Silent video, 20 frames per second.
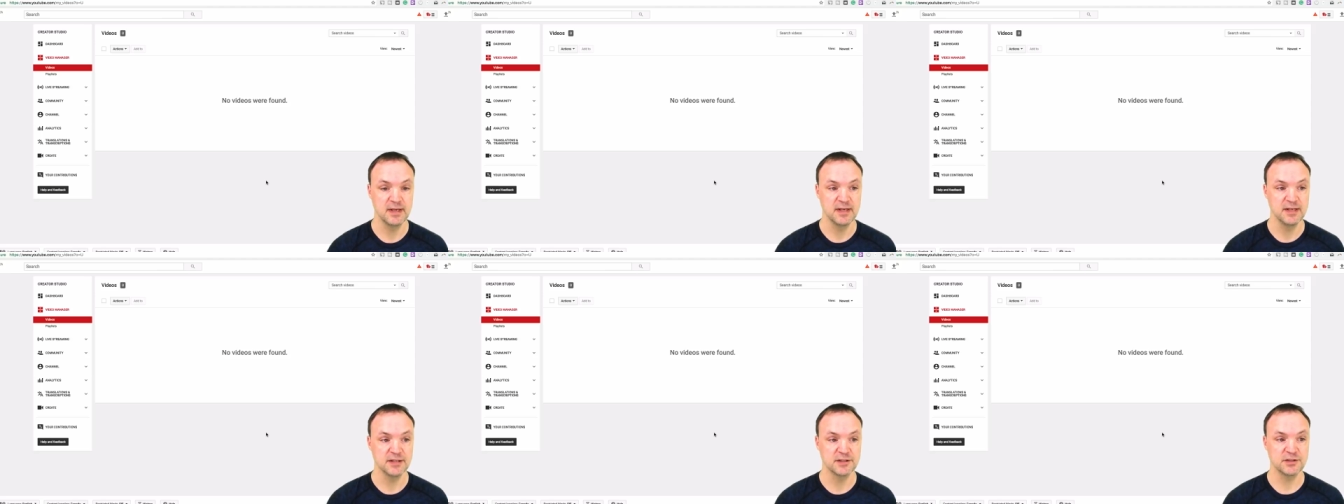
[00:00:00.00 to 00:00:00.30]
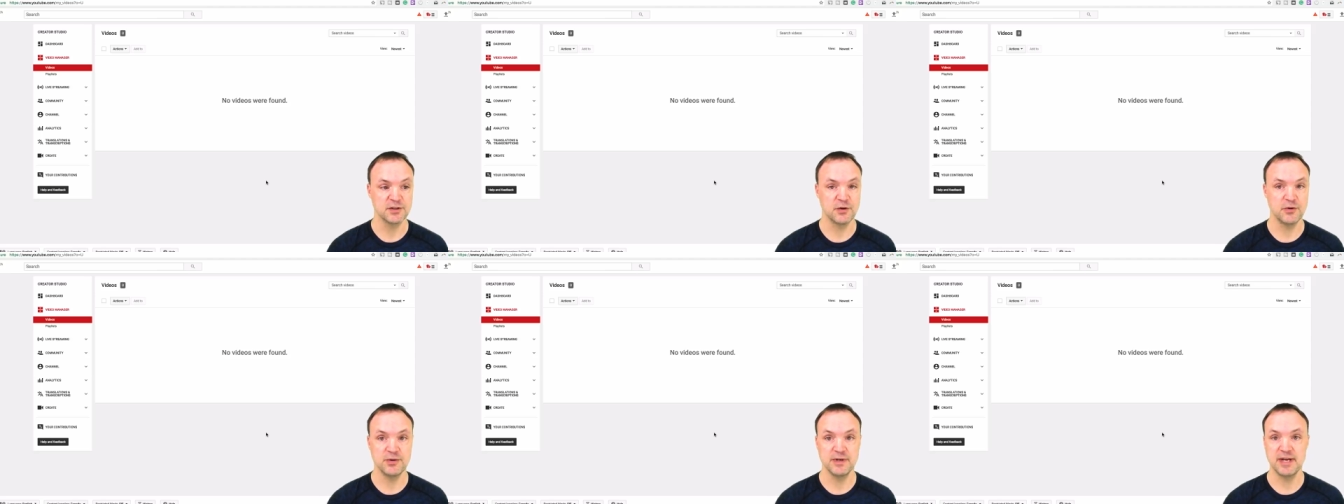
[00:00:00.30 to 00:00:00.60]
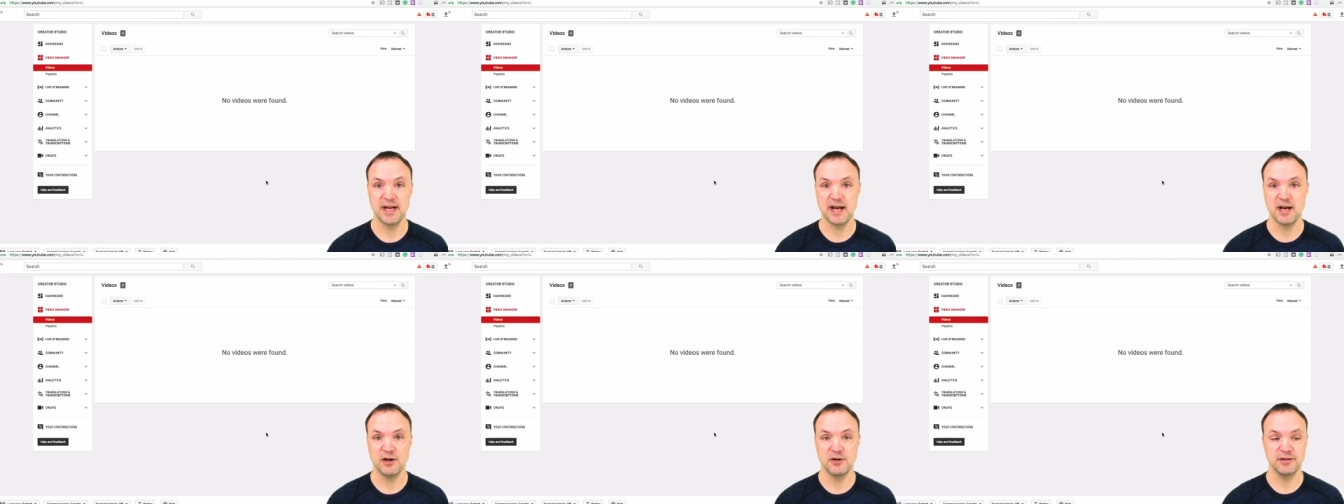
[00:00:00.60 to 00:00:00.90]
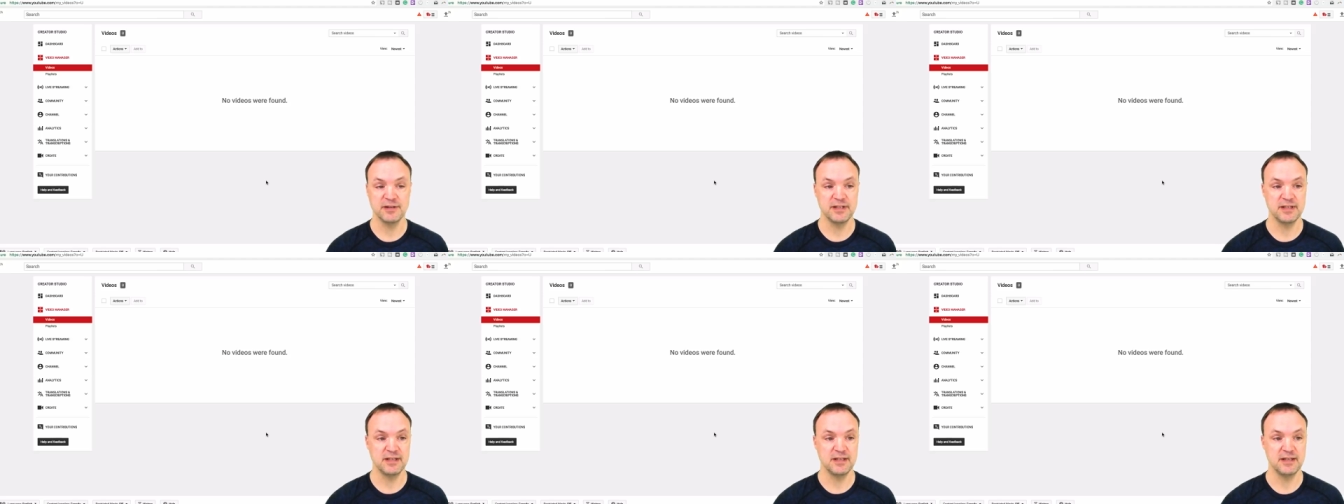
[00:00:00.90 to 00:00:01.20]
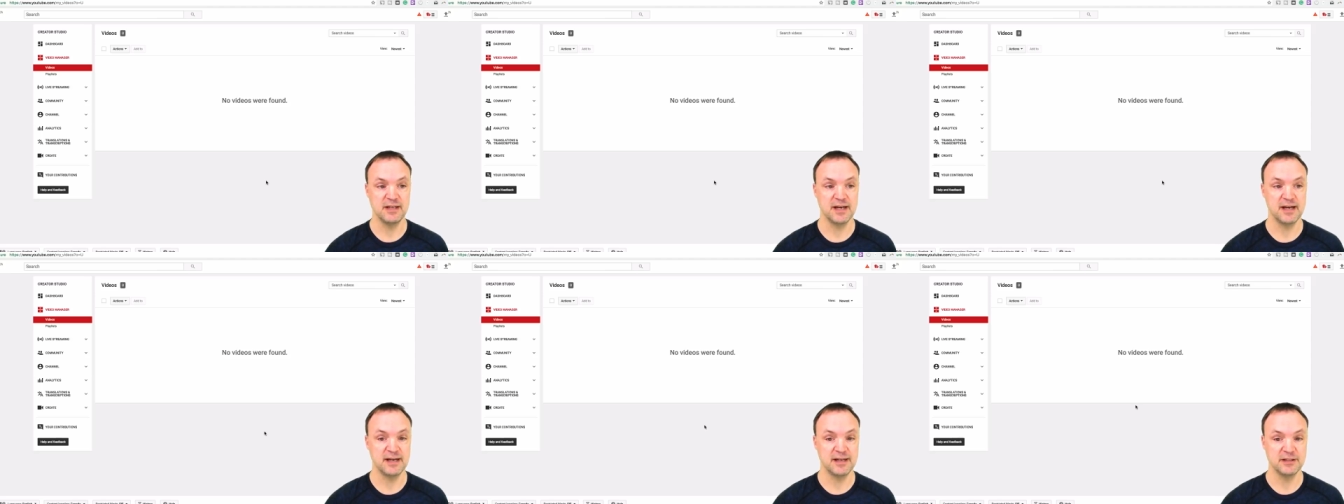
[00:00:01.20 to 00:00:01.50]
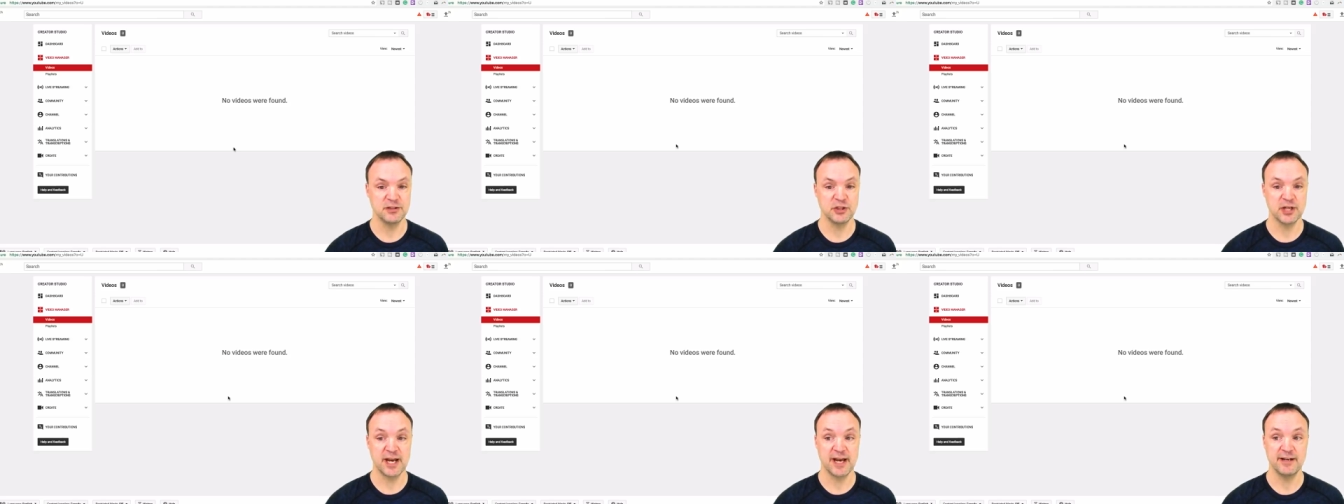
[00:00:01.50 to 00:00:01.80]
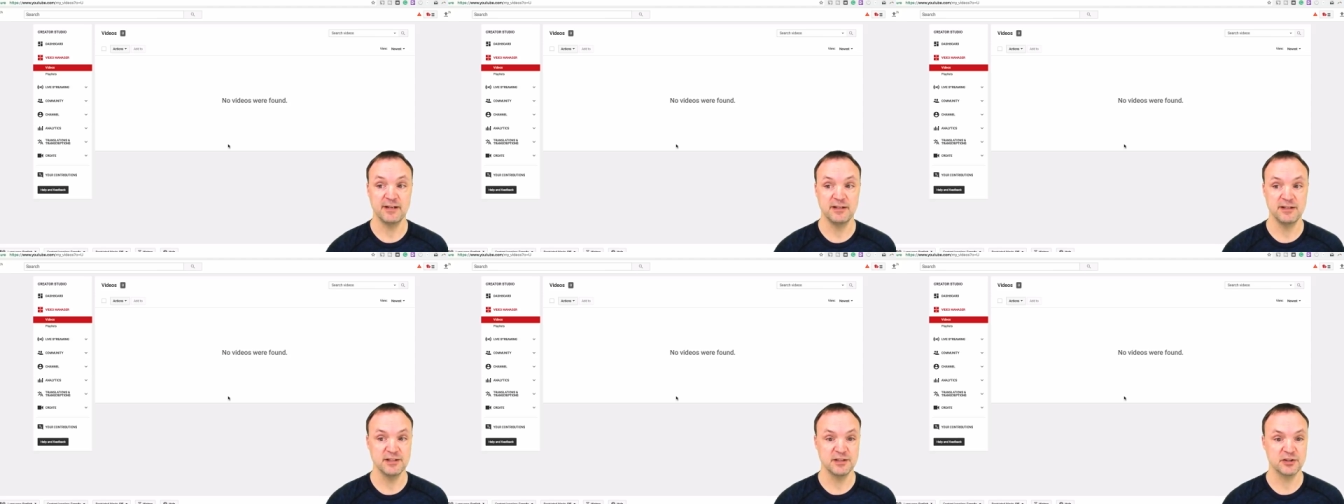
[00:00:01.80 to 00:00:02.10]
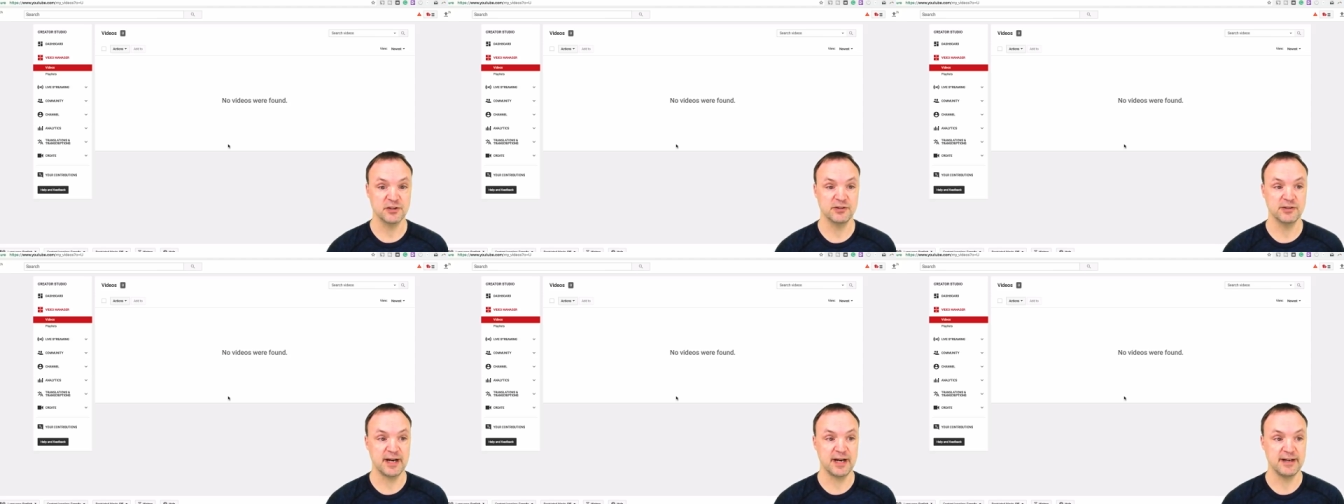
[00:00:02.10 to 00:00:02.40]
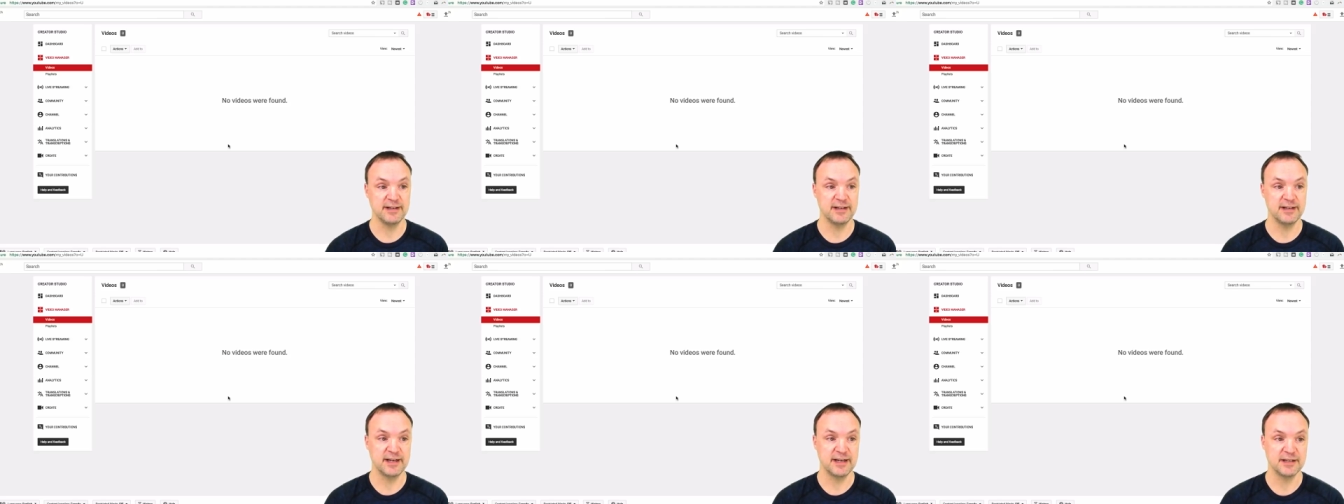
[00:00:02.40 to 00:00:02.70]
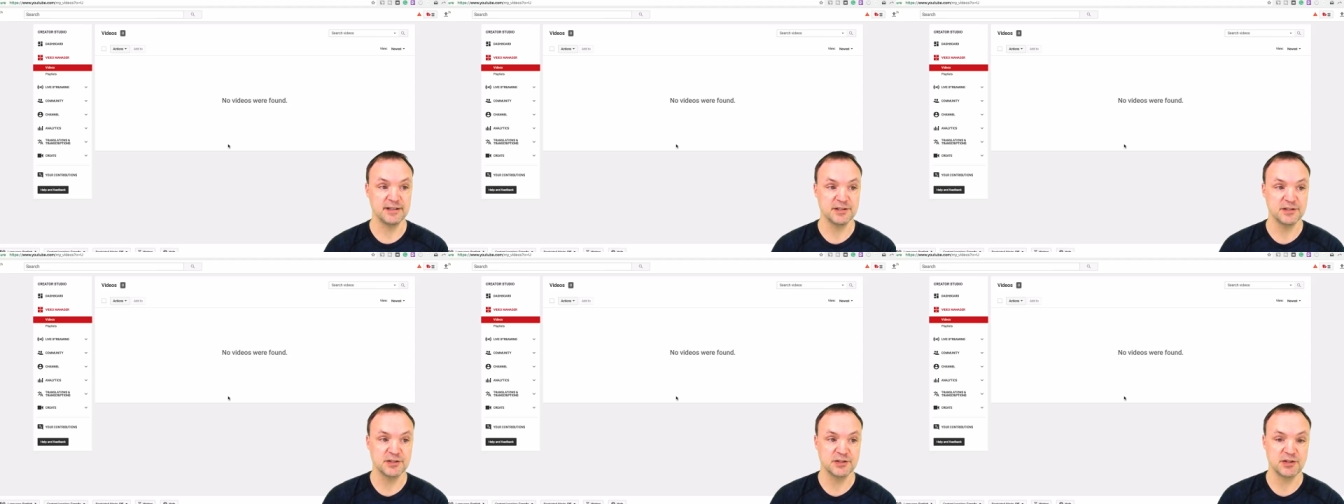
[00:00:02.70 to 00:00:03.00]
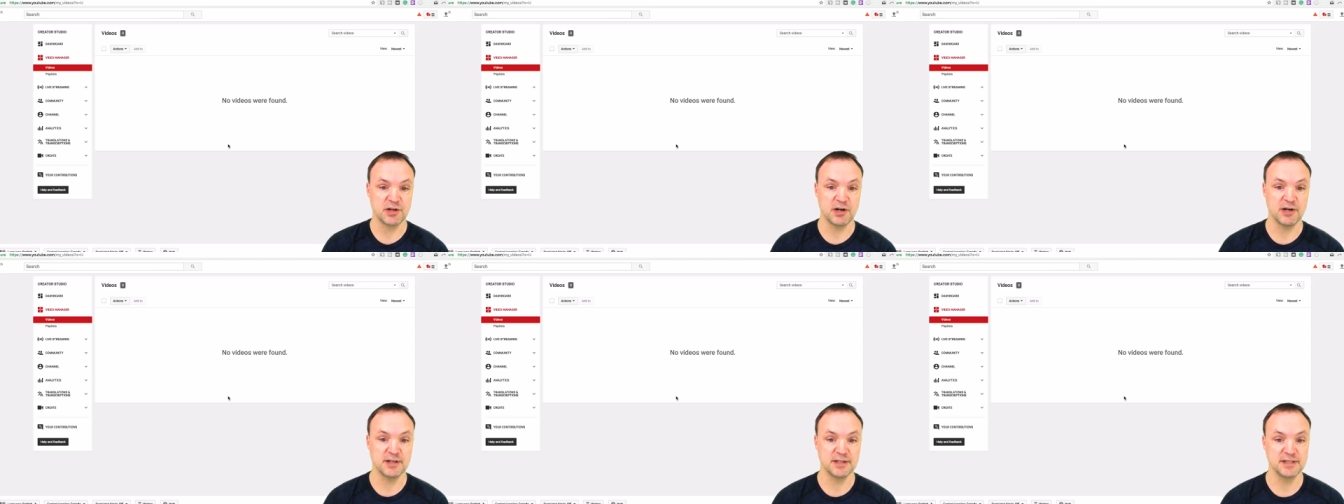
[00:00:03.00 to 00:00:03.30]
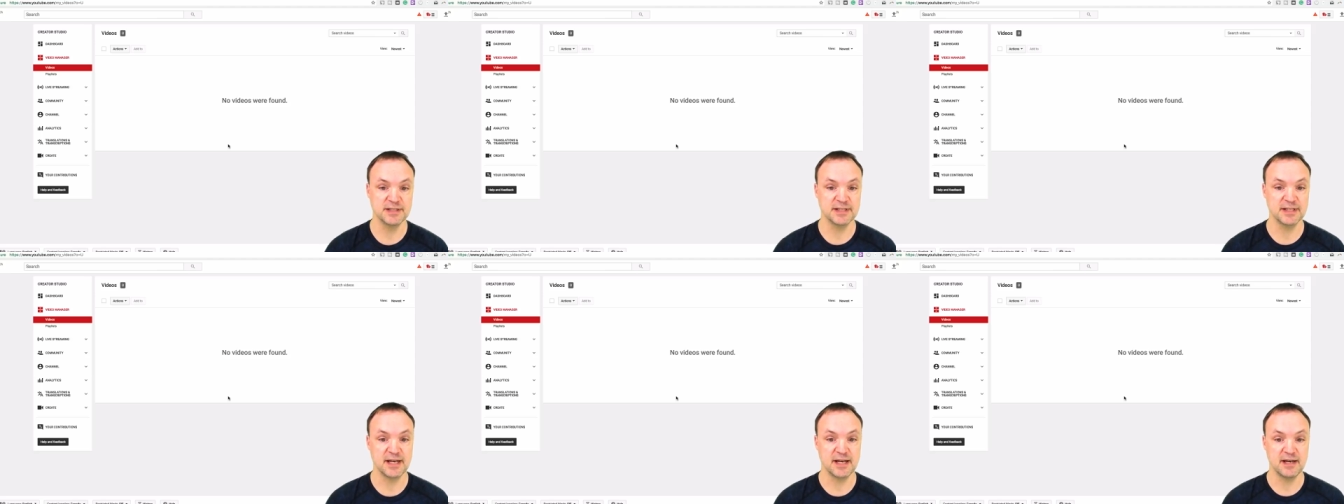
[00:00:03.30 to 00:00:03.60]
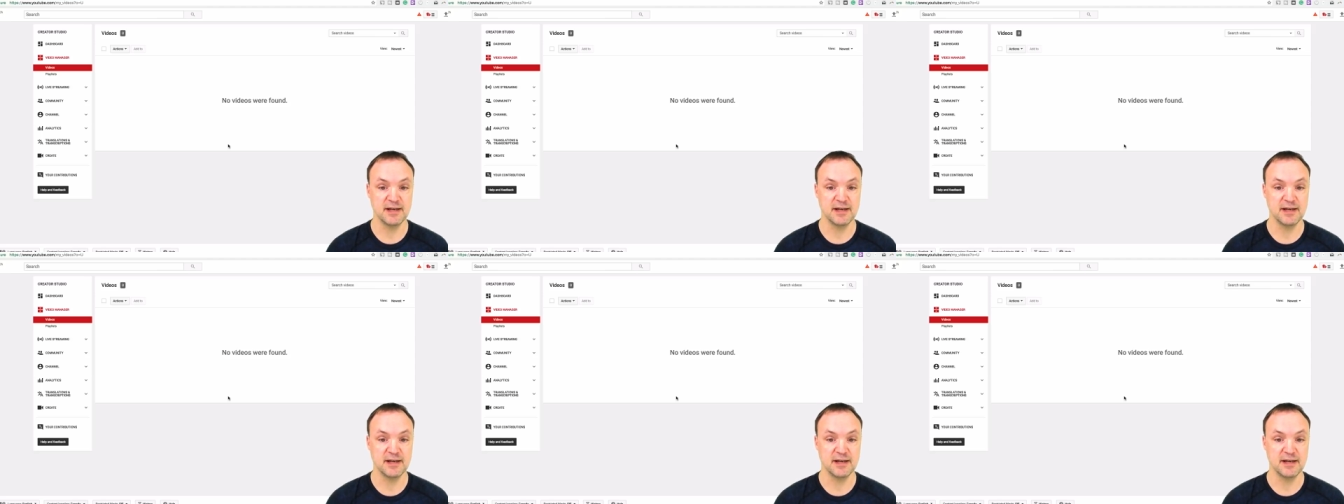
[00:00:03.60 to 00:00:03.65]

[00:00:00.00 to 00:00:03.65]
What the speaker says: So now the channel is created. I can start